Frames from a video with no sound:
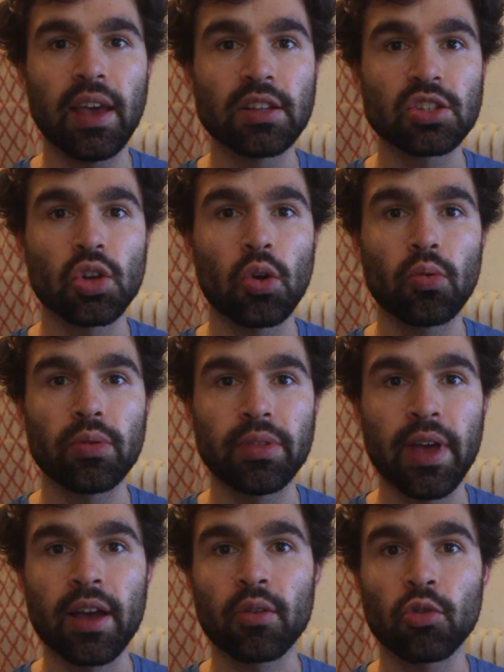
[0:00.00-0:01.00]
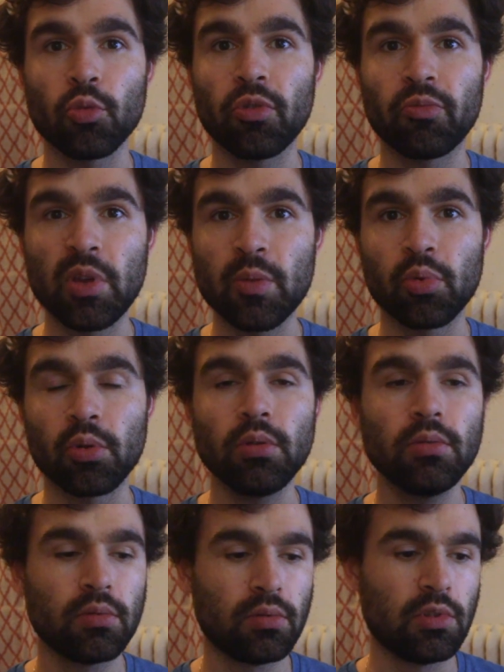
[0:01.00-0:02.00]
And so that group of people,
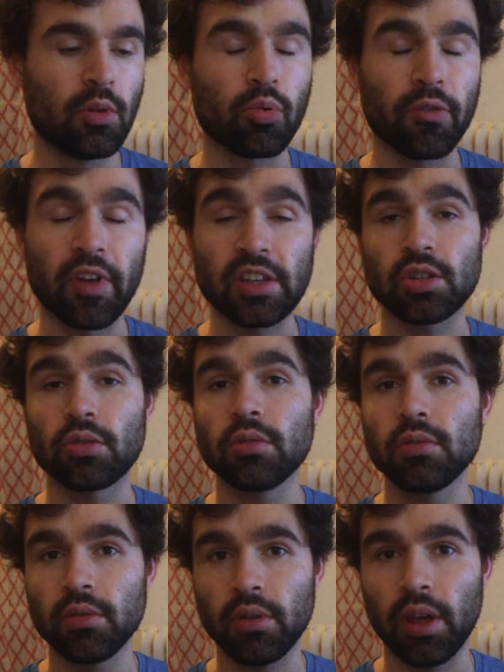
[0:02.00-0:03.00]
the professor